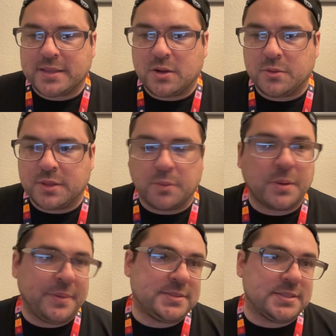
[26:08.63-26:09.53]
That'll
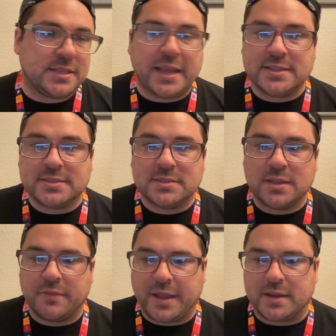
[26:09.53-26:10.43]
bring me to today's
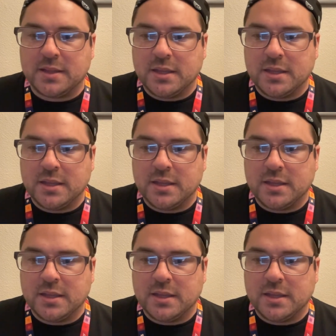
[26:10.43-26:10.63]
event.